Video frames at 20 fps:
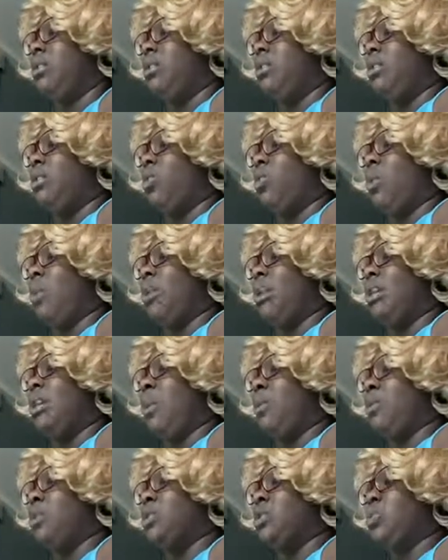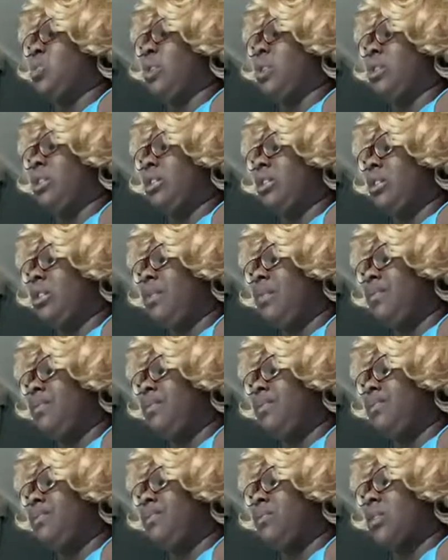Waking up was weird.
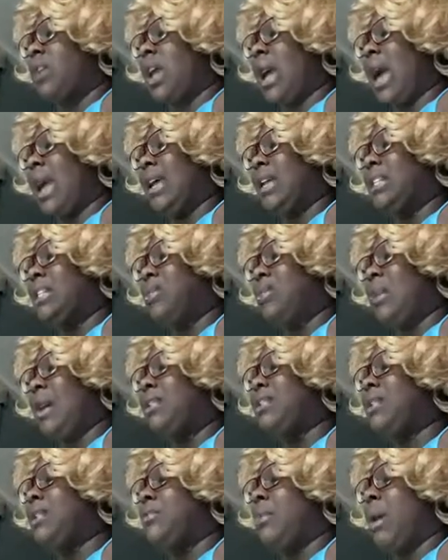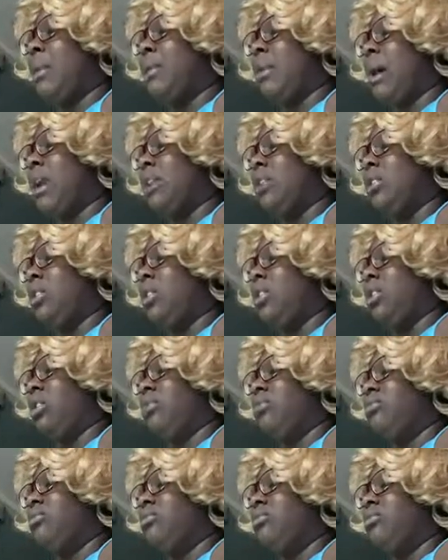I expected my body to
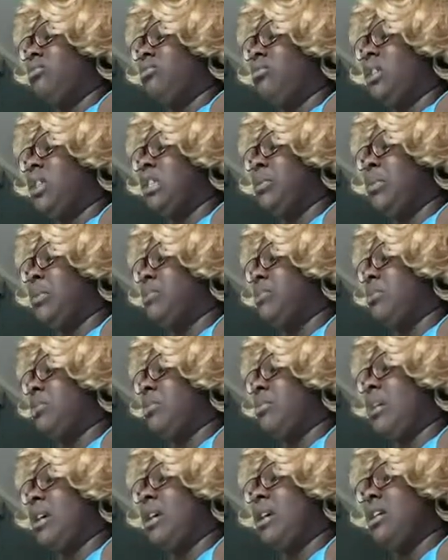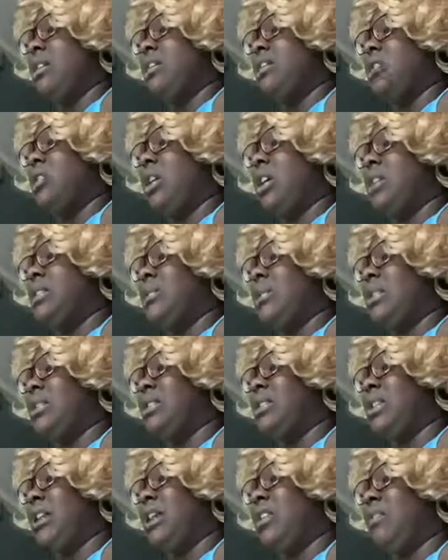hurt, especially my head and chest, but
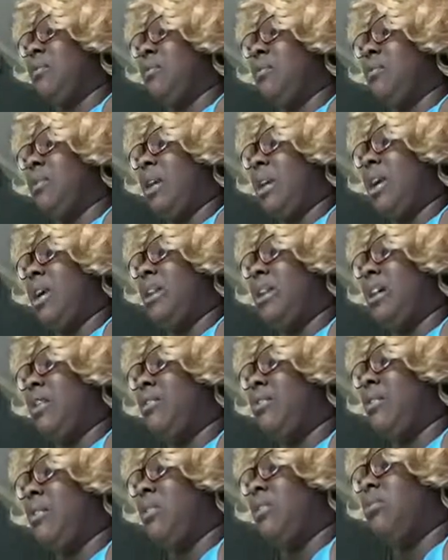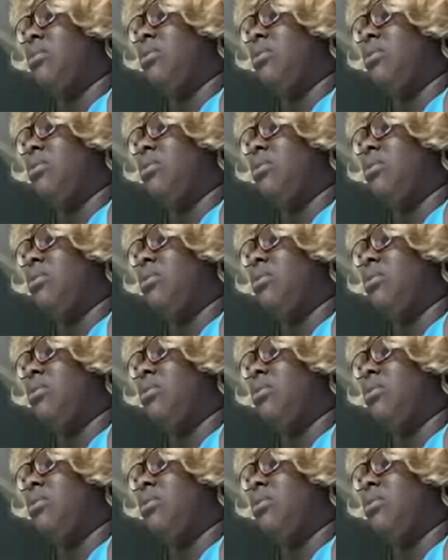instead of pain, I felt